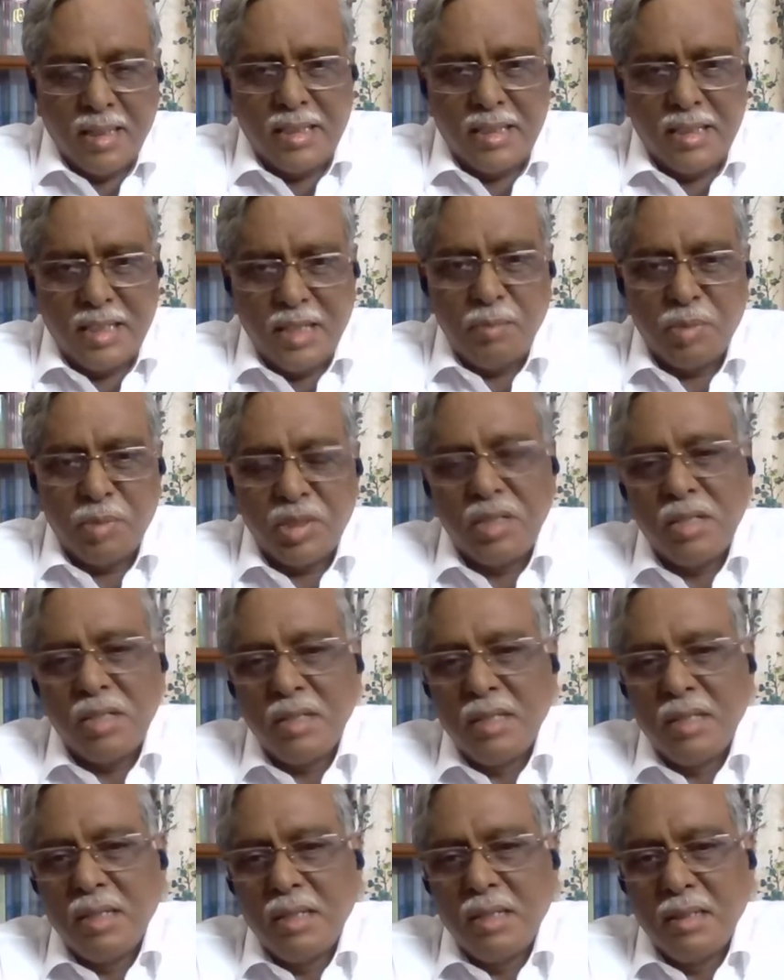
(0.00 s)
It
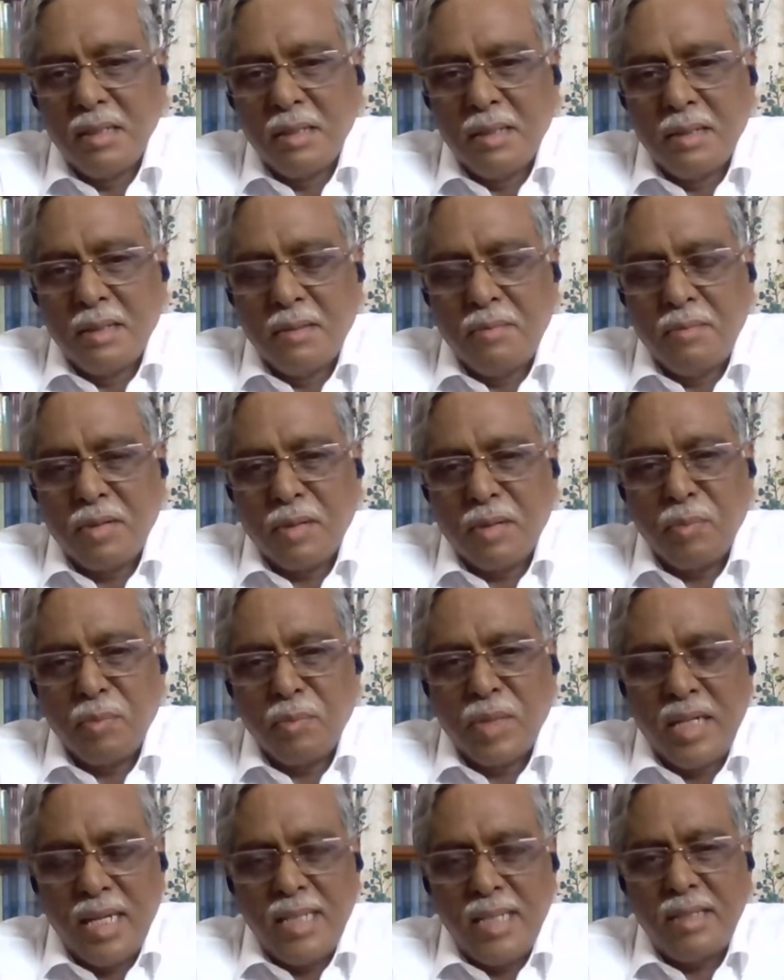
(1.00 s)
seems from
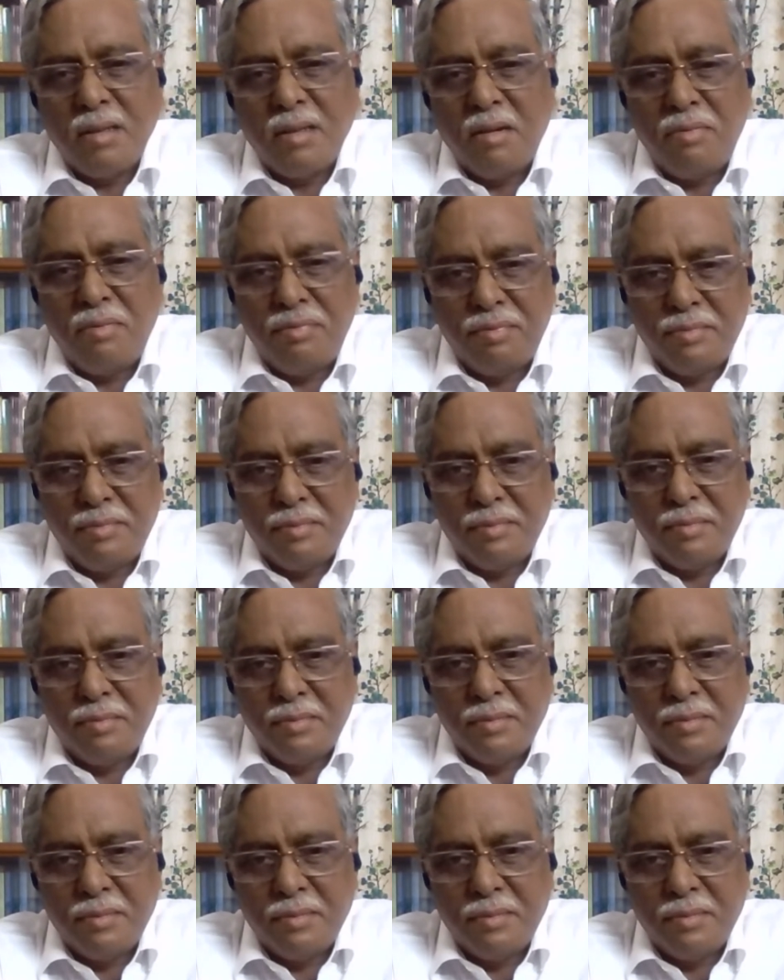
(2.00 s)
the days of